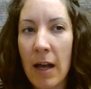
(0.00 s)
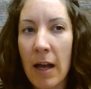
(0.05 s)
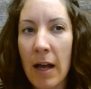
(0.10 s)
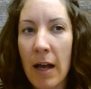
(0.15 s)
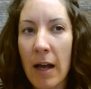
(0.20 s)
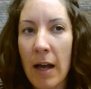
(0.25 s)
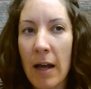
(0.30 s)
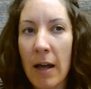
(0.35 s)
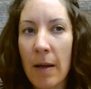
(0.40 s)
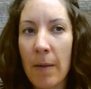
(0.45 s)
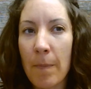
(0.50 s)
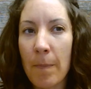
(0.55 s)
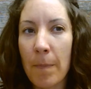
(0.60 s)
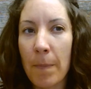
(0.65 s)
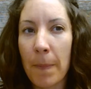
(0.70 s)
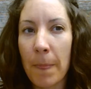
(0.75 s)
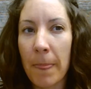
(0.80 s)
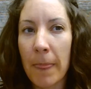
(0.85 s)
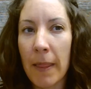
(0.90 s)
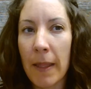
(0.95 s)

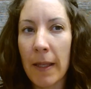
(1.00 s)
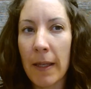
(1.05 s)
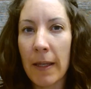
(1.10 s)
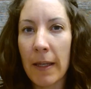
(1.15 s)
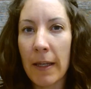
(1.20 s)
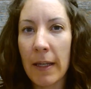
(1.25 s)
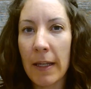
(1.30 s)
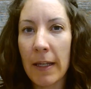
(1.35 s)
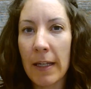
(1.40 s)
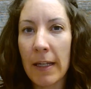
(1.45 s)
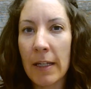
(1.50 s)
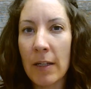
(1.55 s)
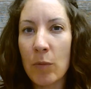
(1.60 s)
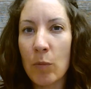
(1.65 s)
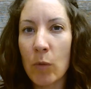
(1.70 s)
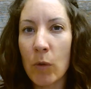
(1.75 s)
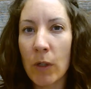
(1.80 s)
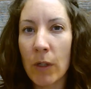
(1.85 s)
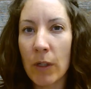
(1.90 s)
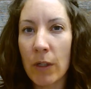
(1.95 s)
um,
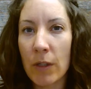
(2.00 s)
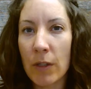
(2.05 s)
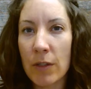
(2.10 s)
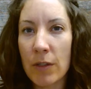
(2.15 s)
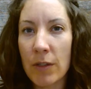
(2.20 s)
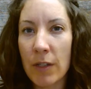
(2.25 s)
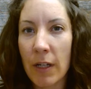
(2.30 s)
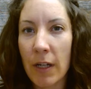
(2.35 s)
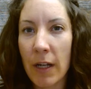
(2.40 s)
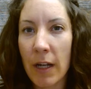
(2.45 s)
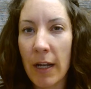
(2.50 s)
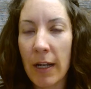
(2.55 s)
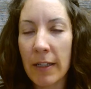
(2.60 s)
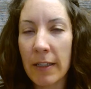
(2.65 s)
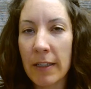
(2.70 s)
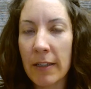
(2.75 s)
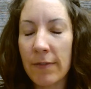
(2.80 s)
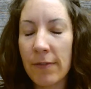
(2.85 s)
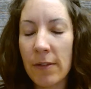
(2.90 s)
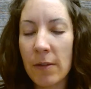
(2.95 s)
inward and
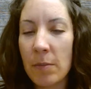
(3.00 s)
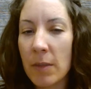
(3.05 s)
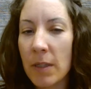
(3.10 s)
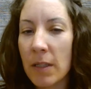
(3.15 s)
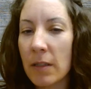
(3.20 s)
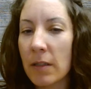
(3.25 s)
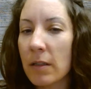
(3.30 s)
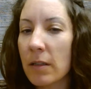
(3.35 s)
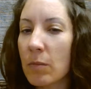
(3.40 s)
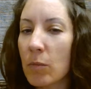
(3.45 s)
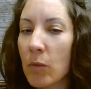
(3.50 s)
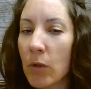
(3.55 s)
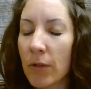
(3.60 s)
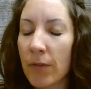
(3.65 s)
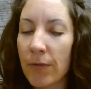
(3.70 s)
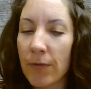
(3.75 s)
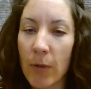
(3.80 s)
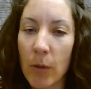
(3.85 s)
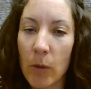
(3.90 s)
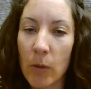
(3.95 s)
giving me a little more
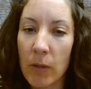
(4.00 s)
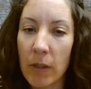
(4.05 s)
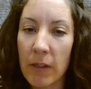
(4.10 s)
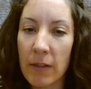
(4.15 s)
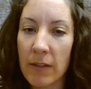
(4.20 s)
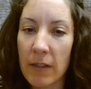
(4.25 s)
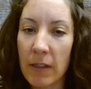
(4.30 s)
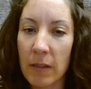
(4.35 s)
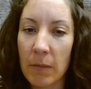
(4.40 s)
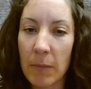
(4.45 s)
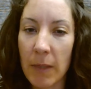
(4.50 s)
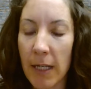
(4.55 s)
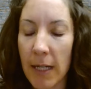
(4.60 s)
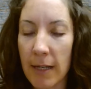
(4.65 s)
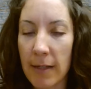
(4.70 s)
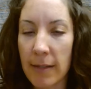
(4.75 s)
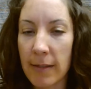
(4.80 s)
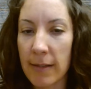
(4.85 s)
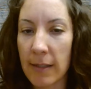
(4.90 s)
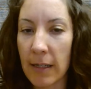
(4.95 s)
focus in my
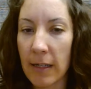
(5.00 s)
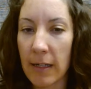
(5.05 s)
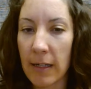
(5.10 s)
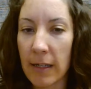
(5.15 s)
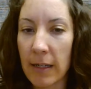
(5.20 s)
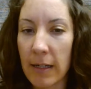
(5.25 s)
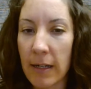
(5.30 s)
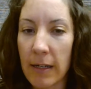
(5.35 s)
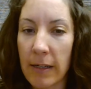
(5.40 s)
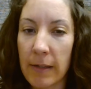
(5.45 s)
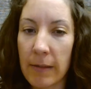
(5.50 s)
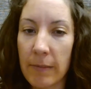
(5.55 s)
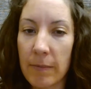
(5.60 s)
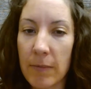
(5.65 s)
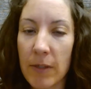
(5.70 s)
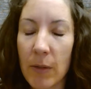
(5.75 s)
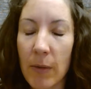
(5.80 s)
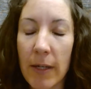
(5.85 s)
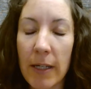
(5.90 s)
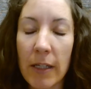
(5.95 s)
asana. Um,
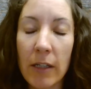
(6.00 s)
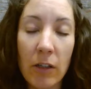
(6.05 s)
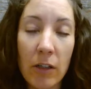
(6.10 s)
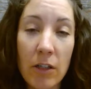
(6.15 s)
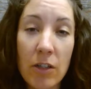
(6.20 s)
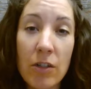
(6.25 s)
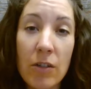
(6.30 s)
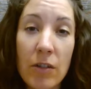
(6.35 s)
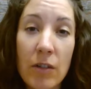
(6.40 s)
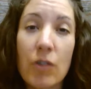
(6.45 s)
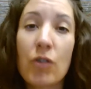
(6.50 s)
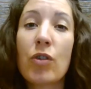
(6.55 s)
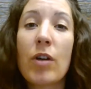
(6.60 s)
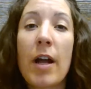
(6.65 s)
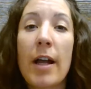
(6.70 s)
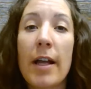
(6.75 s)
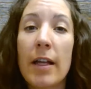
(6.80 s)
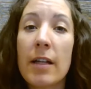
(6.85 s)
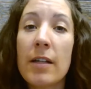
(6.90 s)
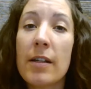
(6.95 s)
so I encourage you to
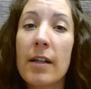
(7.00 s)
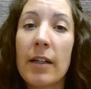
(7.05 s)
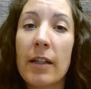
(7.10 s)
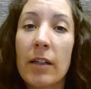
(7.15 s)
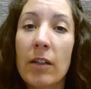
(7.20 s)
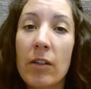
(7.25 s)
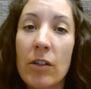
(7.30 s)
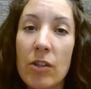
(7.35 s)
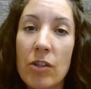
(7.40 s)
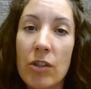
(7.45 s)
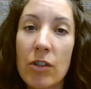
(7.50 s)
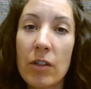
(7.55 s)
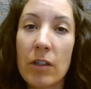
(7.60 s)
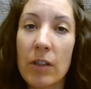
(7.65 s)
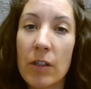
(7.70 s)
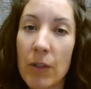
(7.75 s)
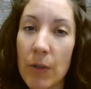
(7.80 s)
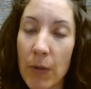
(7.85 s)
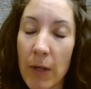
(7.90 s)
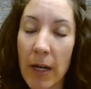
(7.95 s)
try it. I encourage you
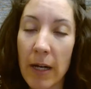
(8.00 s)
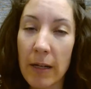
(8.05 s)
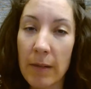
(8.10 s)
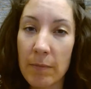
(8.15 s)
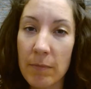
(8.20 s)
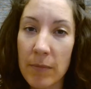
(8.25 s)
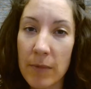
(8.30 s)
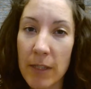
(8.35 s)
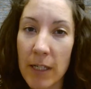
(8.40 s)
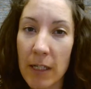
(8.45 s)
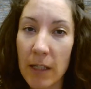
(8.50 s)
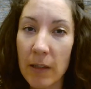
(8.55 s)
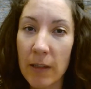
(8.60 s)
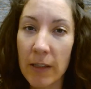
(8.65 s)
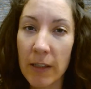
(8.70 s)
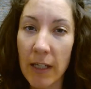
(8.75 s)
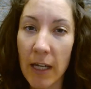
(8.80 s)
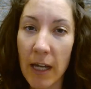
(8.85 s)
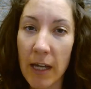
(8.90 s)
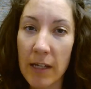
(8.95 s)
to um, take a
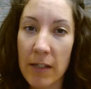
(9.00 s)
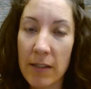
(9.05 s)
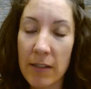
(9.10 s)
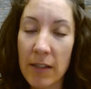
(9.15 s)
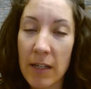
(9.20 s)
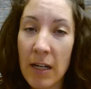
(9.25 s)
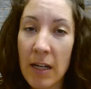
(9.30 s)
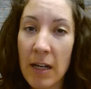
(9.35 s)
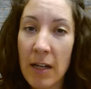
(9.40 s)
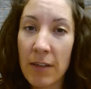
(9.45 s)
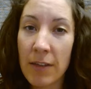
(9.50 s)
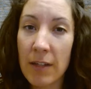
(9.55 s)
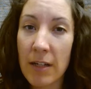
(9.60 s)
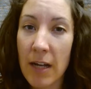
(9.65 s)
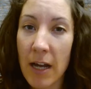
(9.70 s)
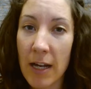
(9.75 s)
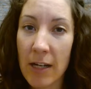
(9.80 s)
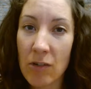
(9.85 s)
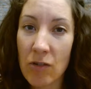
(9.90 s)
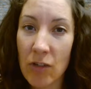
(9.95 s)
look at the
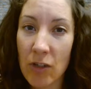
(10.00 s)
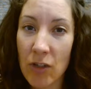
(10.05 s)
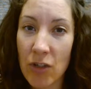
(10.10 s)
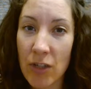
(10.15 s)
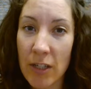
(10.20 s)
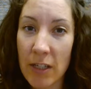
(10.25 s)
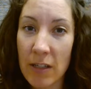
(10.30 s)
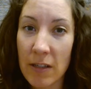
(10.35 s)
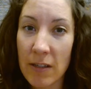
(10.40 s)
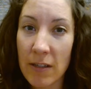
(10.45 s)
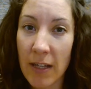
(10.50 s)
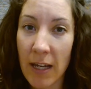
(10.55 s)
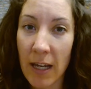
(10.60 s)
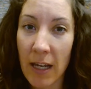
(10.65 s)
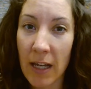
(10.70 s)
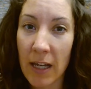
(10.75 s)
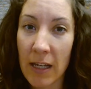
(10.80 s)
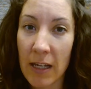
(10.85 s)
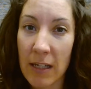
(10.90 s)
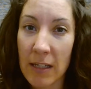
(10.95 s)
nine drishtis,
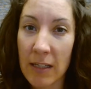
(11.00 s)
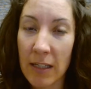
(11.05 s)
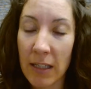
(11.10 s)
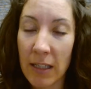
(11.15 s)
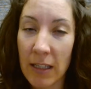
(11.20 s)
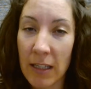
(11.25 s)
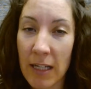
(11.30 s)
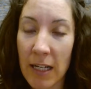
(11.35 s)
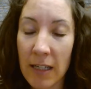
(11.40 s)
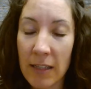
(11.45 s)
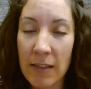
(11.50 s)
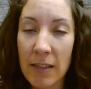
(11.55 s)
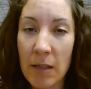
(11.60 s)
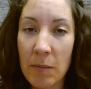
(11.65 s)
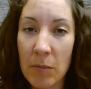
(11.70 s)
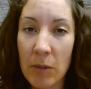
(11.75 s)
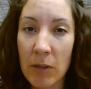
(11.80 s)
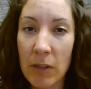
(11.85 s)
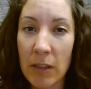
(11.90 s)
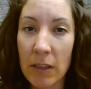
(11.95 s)
and next
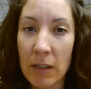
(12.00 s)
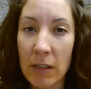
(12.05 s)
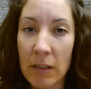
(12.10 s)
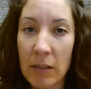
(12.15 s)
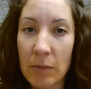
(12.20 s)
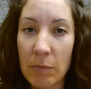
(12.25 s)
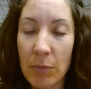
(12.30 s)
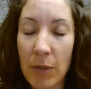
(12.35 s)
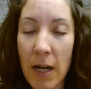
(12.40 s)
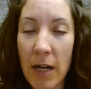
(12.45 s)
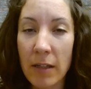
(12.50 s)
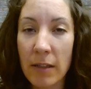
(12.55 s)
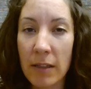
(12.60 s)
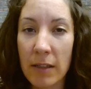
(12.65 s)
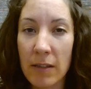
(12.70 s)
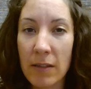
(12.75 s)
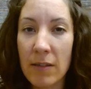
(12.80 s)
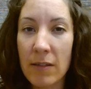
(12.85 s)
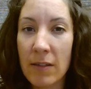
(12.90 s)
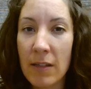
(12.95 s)
time you're in
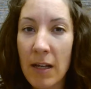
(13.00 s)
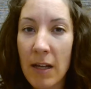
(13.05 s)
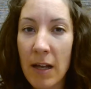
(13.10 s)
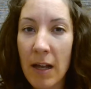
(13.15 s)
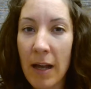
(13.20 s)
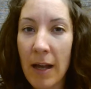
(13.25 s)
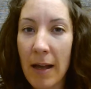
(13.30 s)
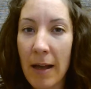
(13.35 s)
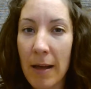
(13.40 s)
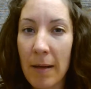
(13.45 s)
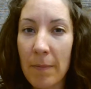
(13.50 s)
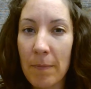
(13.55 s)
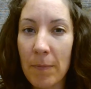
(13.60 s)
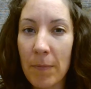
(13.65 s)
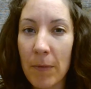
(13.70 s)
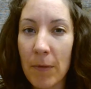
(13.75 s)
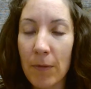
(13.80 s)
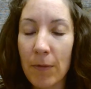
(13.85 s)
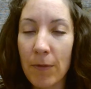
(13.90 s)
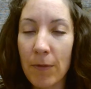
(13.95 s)
practice,
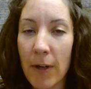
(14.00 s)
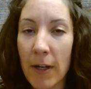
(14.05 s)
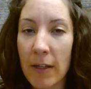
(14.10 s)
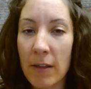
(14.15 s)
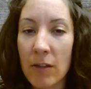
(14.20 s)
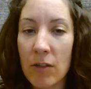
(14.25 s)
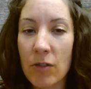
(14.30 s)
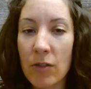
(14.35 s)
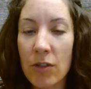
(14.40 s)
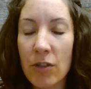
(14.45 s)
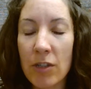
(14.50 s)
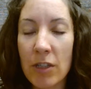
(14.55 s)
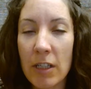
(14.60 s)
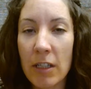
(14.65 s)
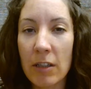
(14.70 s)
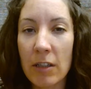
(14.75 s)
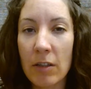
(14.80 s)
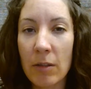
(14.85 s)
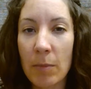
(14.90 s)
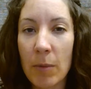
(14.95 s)
um, find the
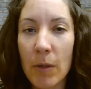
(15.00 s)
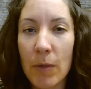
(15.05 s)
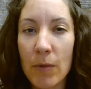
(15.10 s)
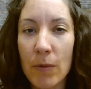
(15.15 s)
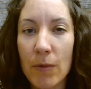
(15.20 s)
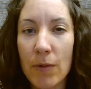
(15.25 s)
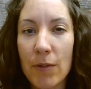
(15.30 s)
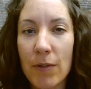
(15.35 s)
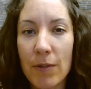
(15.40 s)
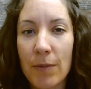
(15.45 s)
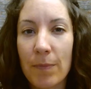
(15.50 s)
drishti in your pose.